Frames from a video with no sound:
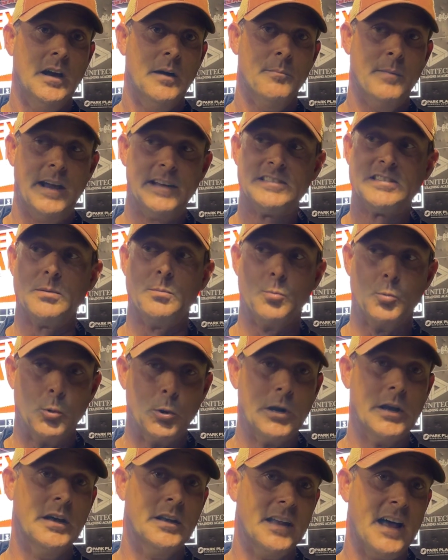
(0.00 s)
made some
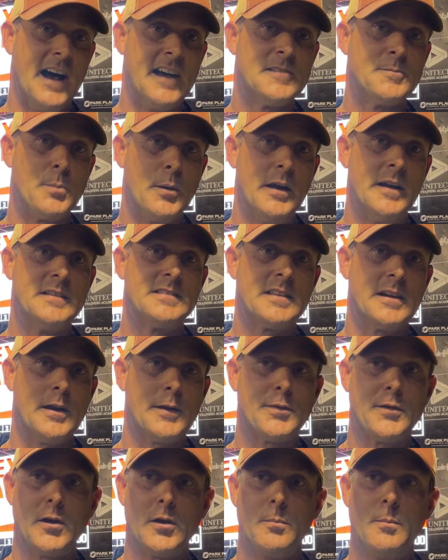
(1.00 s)
real nice plays there
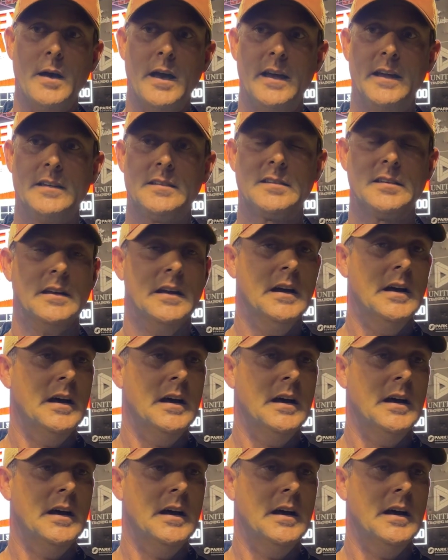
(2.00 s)
at third base.